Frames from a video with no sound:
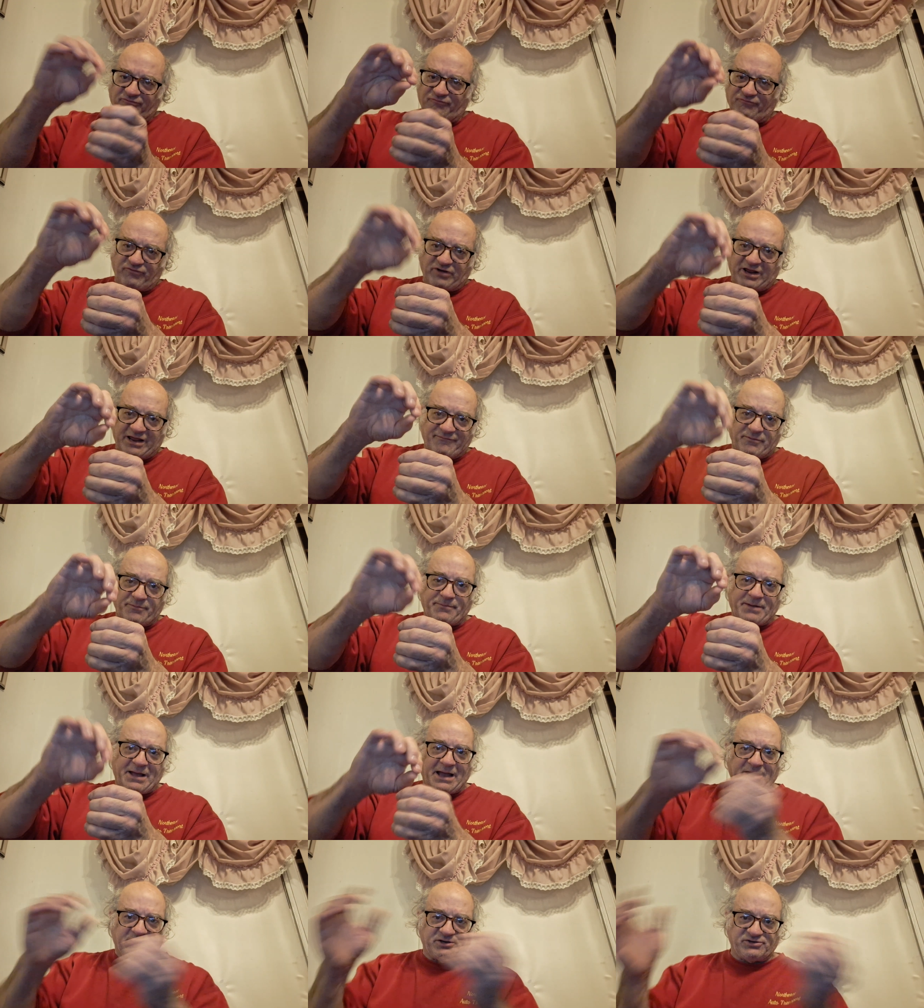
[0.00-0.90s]
flavor
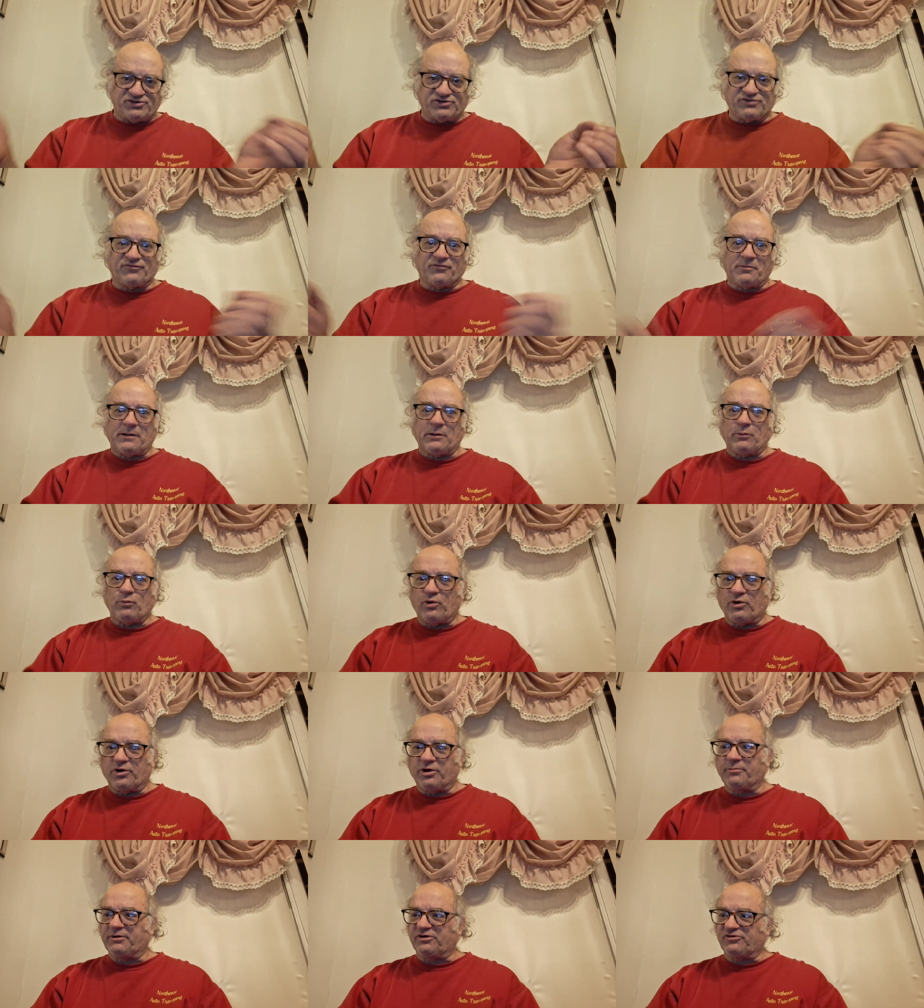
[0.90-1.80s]
packages for my
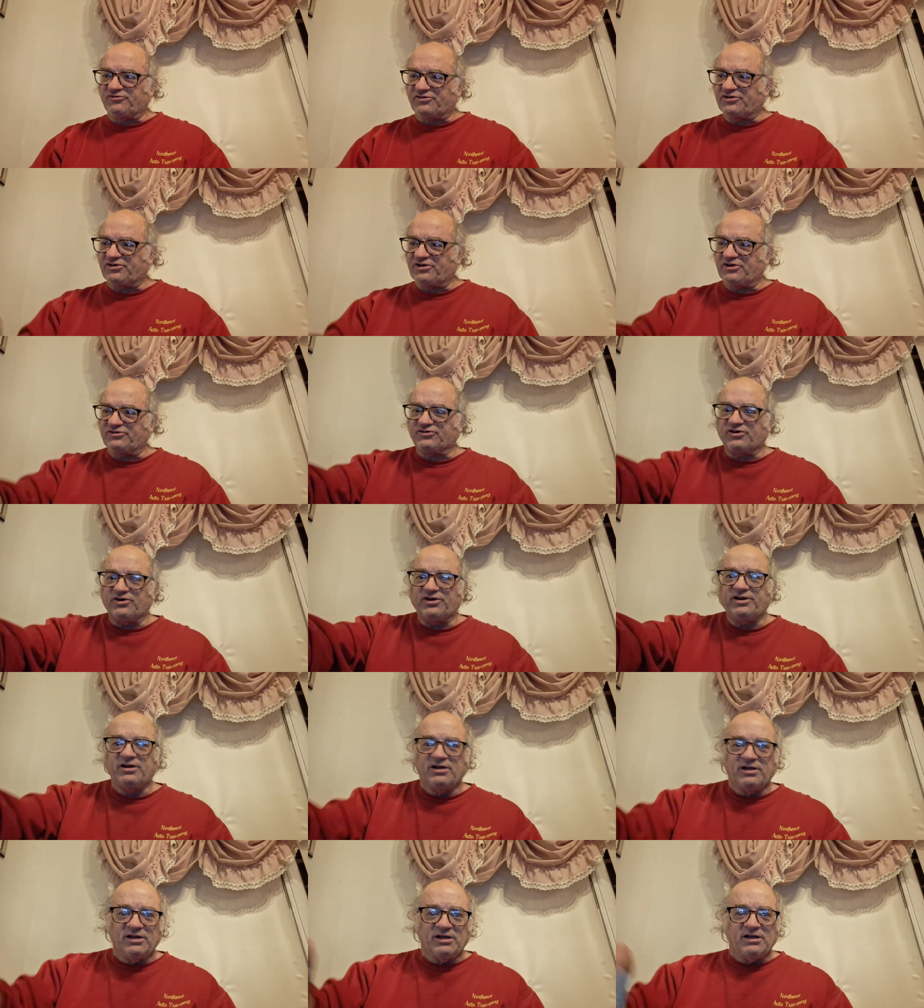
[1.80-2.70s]
water because they taste good.